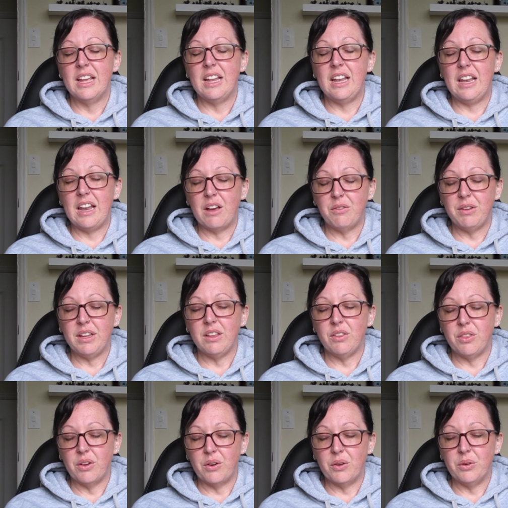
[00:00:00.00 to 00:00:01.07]

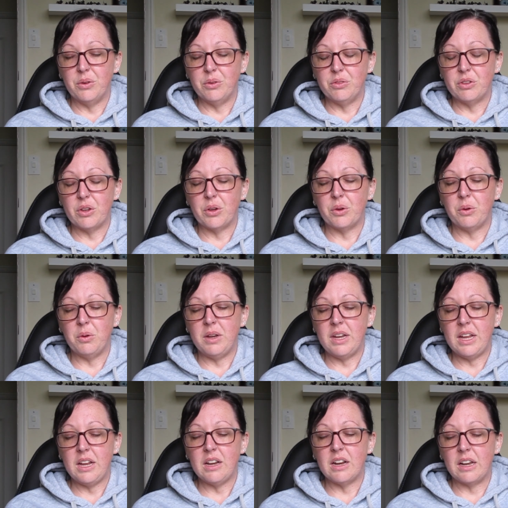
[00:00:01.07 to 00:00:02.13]
loving those who
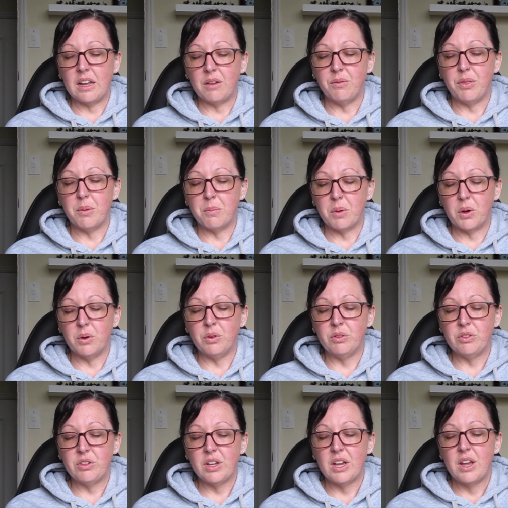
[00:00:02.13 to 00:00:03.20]
need love the
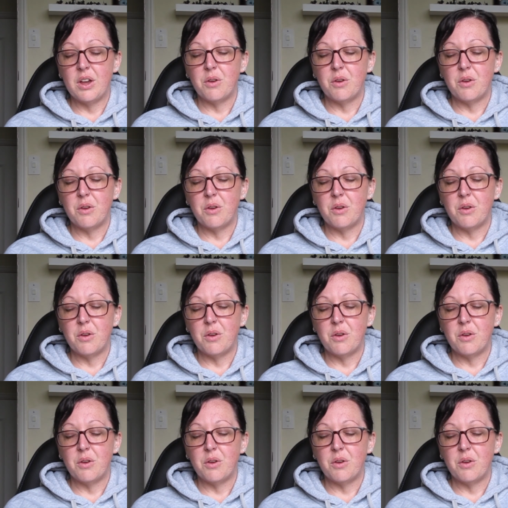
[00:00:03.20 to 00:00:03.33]
most